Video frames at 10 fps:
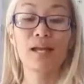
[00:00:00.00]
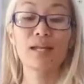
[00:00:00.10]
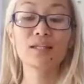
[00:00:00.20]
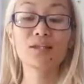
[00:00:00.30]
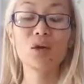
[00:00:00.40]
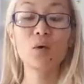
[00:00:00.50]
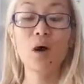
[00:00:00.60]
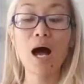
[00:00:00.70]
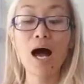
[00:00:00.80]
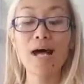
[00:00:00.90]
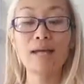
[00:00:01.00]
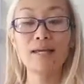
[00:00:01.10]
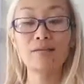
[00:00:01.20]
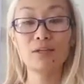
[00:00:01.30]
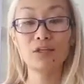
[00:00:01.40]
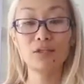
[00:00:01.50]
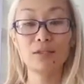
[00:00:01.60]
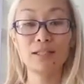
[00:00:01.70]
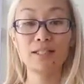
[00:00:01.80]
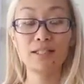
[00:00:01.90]
And so I
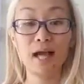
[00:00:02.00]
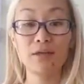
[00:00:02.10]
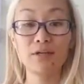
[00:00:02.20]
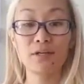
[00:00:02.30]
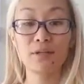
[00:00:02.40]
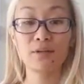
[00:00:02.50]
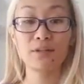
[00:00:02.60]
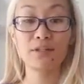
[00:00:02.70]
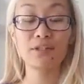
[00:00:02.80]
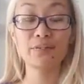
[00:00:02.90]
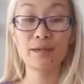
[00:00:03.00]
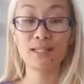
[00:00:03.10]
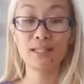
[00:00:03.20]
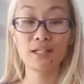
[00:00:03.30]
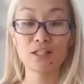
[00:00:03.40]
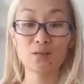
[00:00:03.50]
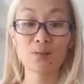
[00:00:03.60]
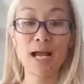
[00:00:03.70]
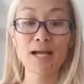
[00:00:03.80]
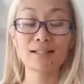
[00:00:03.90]
eventually tethered it with this meditation
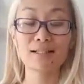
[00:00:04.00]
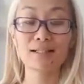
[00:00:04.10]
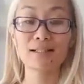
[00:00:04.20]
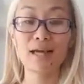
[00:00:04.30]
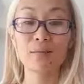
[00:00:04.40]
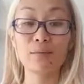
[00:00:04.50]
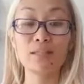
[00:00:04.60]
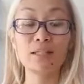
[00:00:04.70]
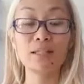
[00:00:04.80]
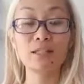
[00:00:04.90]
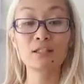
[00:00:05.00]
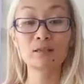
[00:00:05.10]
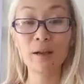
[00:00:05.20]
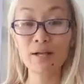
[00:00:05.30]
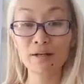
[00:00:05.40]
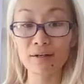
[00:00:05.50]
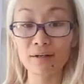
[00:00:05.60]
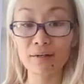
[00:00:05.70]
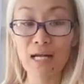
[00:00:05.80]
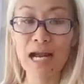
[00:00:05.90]
practice that was
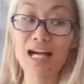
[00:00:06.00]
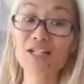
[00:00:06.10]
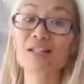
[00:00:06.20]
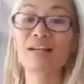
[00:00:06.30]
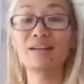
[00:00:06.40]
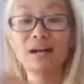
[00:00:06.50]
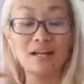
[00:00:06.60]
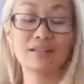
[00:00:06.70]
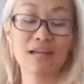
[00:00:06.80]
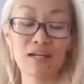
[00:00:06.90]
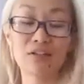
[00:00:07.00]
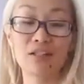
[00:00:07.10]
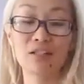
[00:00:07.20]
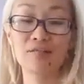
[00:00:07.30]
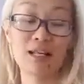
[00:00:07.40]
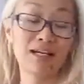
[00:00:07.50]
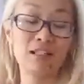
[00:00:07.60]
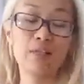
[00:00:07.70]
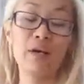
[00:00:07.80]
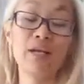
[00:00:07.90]
inspired. Actually, it's actually not
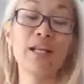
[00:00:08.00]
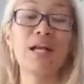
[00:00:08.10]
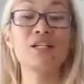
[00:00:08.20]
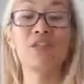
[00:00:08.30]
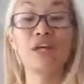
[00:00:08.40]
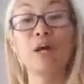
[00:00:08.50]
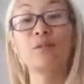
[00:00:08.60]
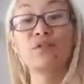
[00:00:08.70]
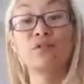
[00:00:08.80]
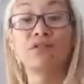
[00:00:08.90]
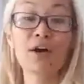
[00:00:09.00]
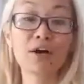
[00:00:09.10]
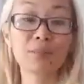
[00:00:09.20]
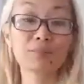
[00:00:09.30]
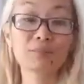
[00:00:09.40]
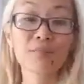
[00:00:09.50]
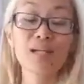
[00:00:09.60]
inspired. It actually comes from